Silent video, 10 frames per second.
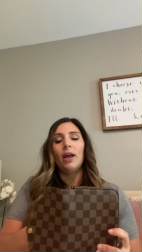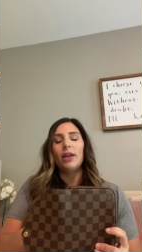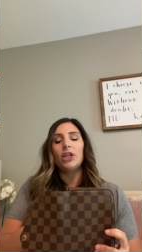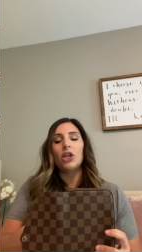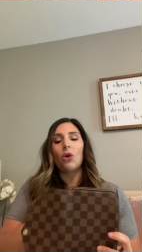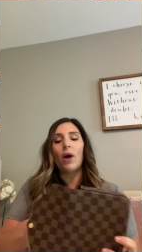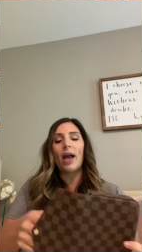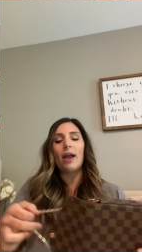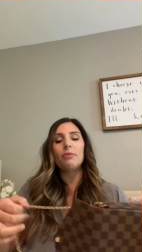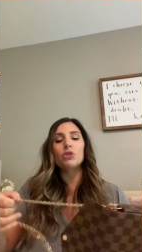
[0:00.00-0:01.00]
you know,
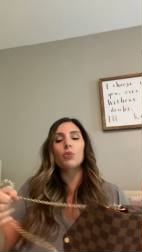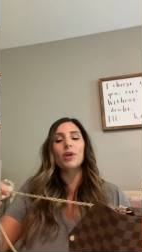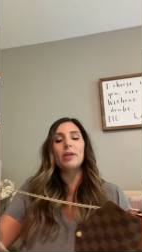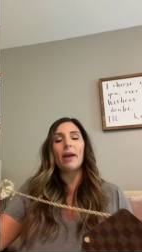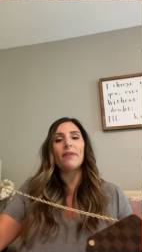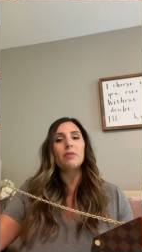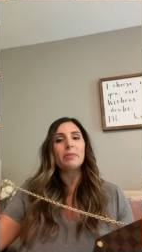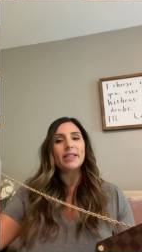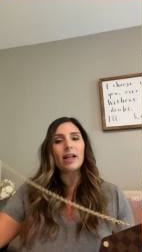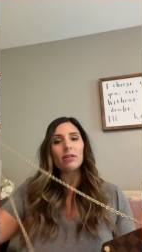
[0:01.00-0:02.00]
I was worried about having to be
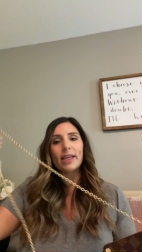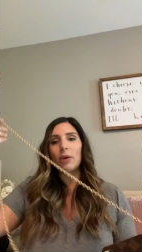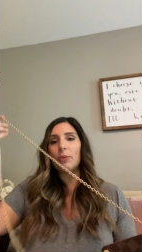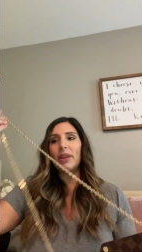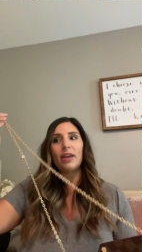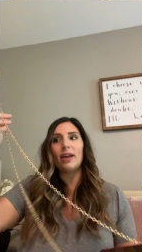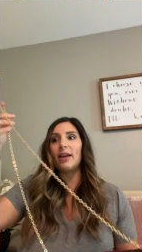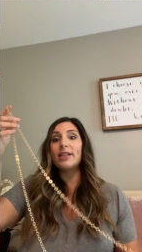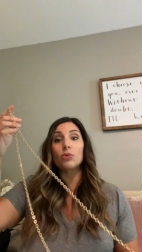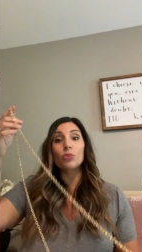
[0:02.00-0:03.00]
delicate with it.
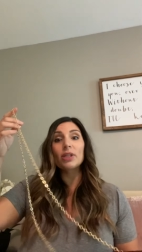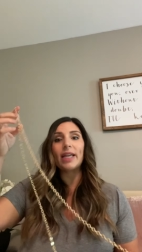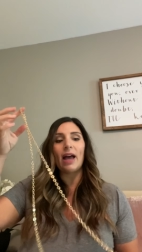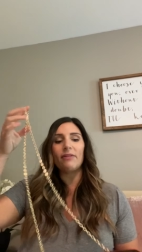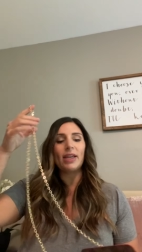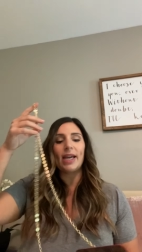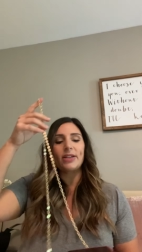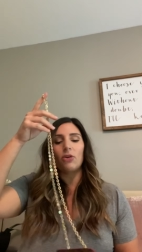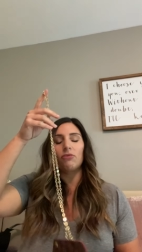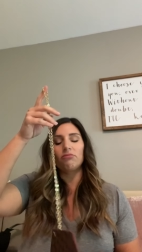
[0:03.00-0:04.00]
It's really heavy. I
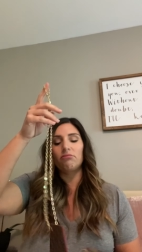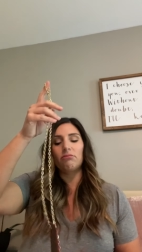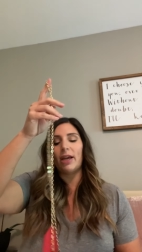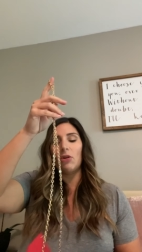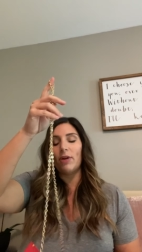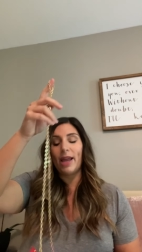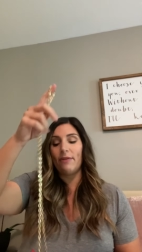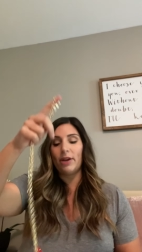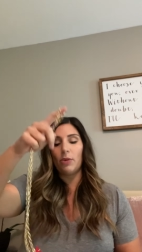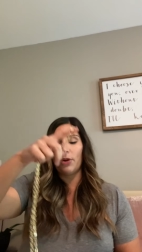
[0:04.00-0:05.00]
don't, I don't have
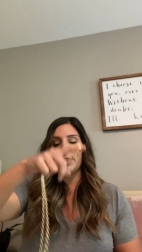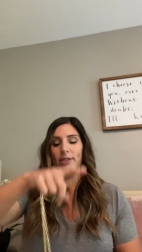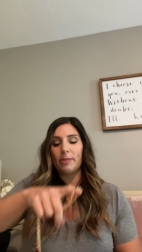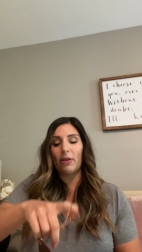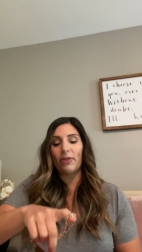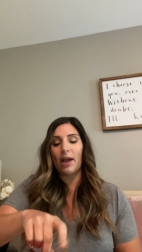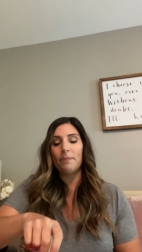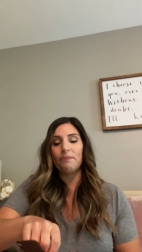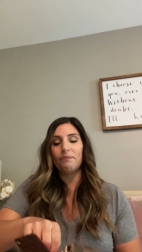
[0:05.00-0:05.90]
any worries about that.